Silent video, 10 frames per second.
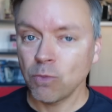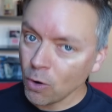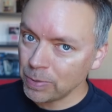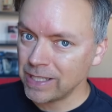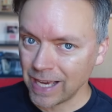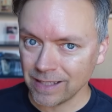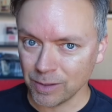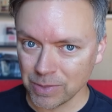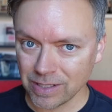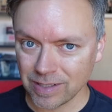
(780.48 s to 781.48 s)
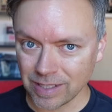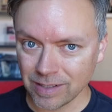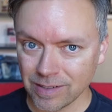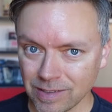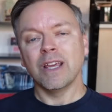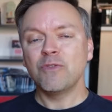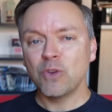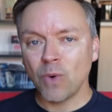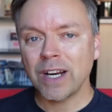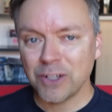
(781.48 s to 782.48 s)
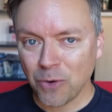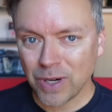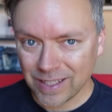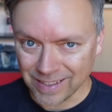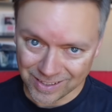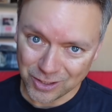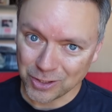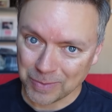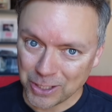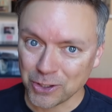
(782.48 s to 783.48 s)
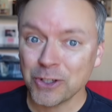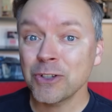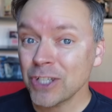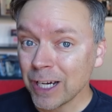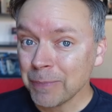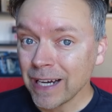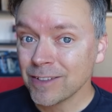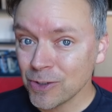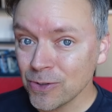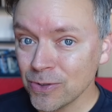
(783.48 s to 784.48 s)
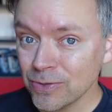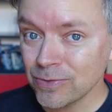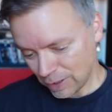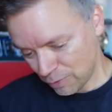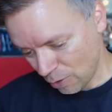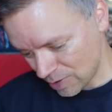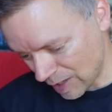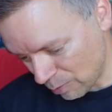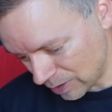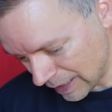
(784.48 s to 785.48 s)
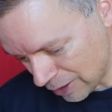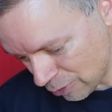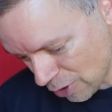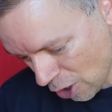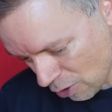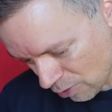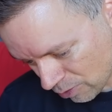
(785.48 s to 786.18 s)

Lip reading: won't be the Anthem of the Seas. If you want to know what it is, just make sure you check back soon. Of course, I will let you know.